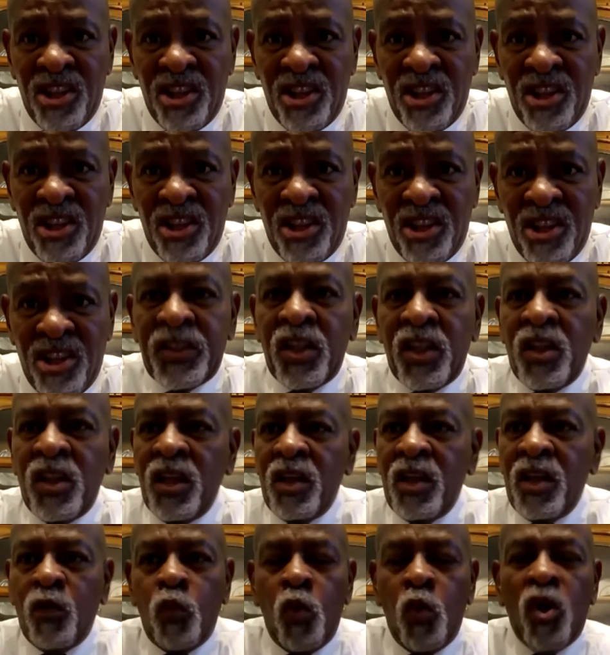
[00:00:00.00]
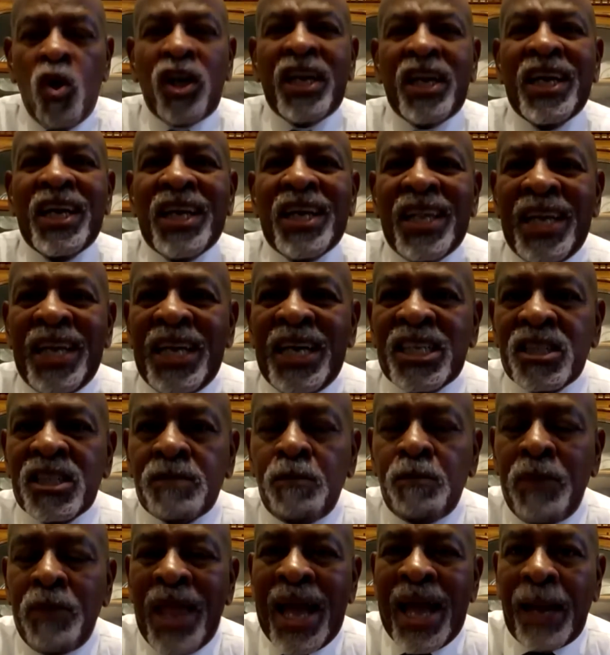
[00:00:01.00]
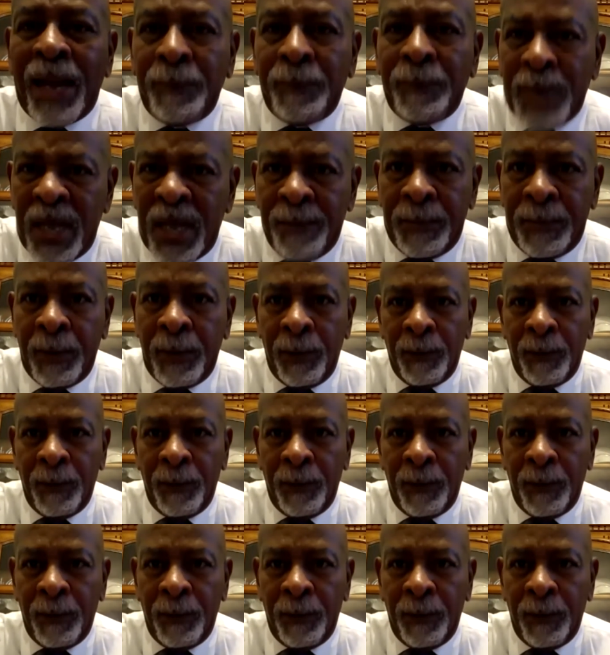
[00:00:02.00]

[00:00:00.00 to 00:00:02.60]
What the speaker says: the working class black people.